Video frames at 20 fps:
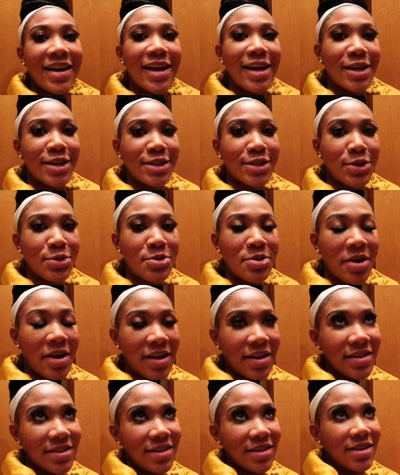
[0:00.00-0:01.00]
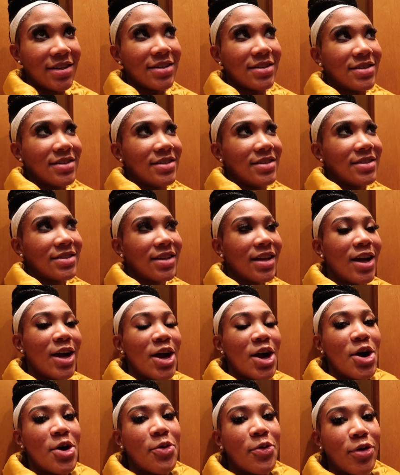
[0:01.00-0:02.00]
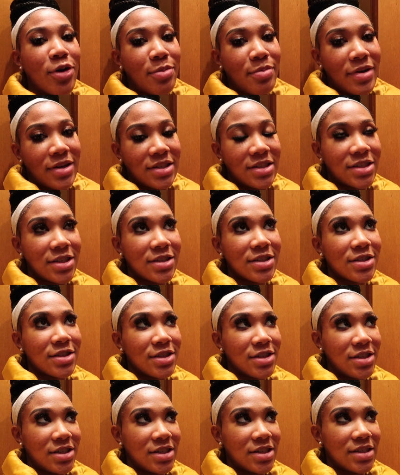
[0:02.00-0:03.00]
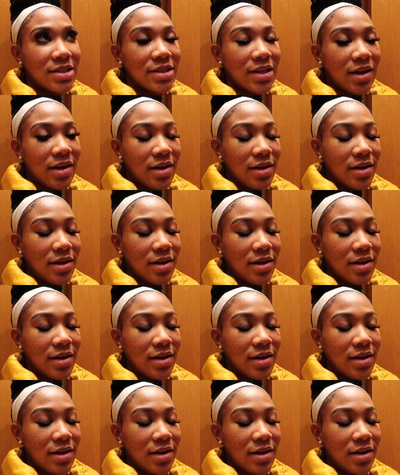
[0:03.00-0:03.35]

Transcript: And it's so crazy because one of my sister's